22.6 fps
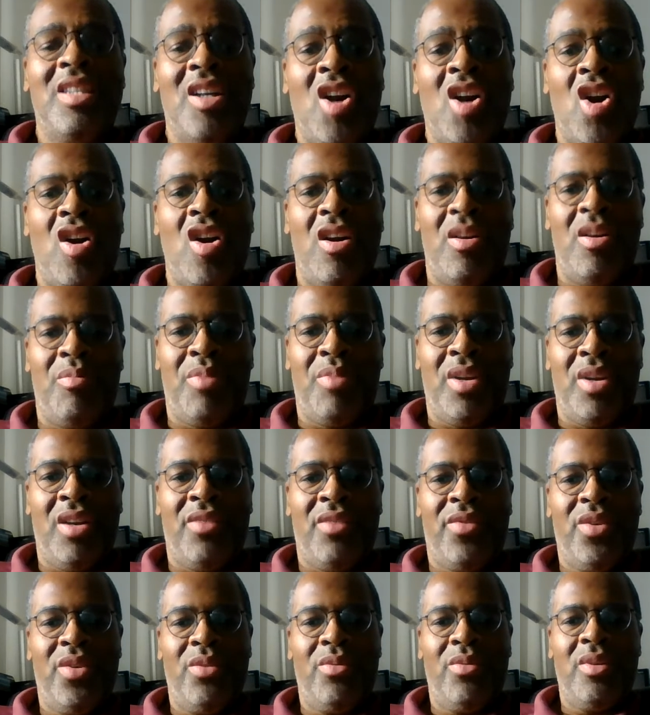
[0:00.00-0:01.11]
our heartbeat,
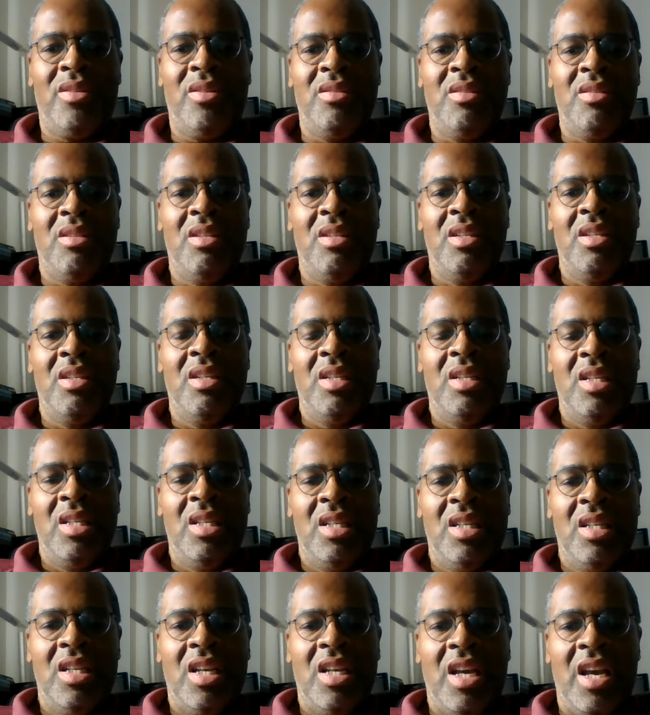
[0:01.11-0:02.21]
if you will.
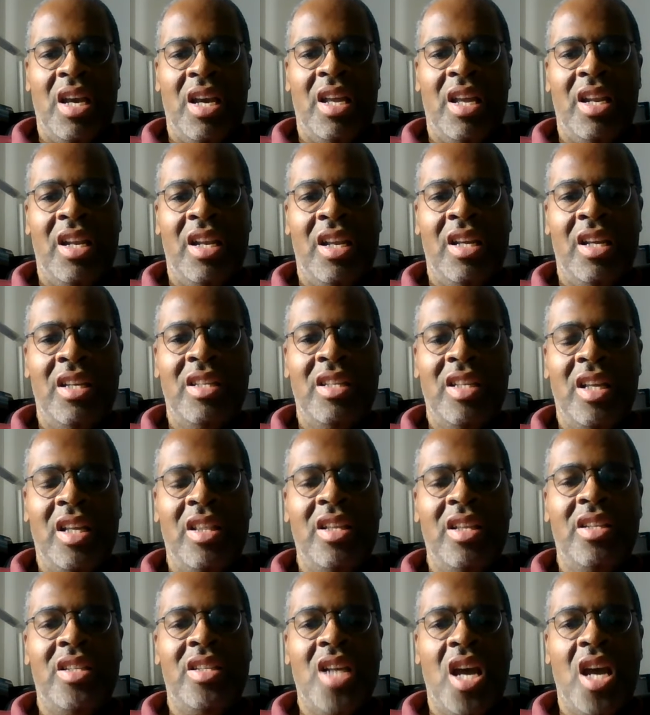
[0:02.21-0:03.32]
And in
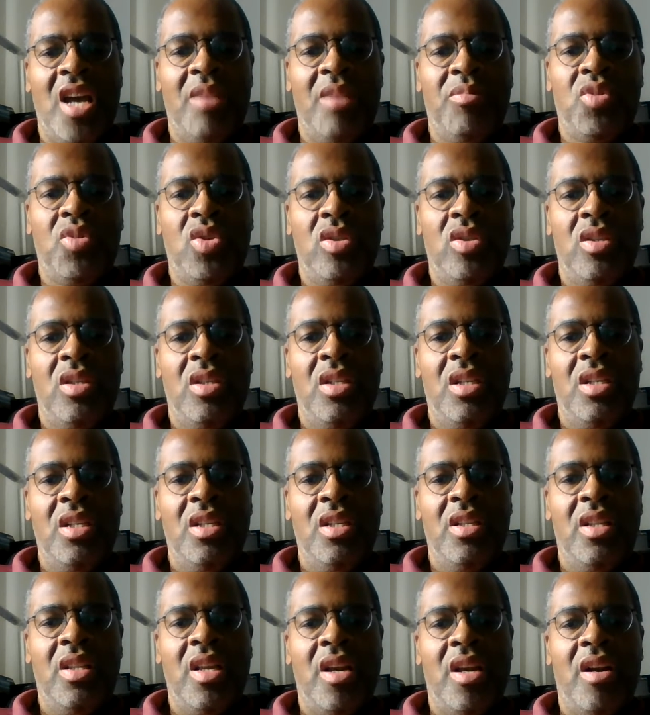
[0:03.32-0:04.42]
these times,
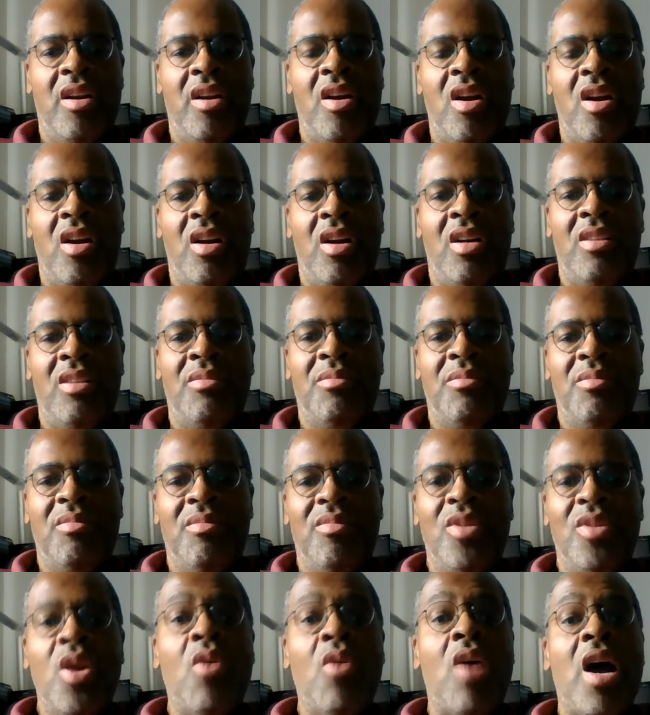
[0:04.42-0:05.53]
there are
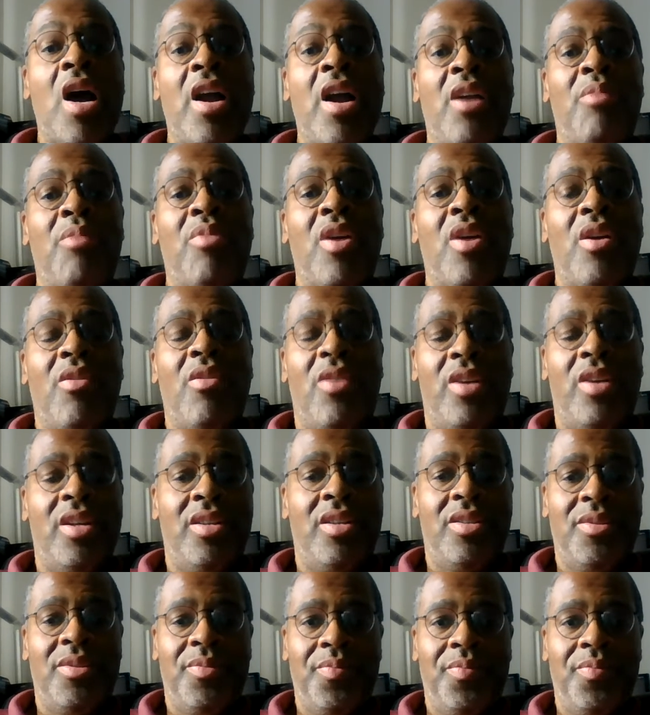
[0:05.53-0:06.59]
no higher priorities.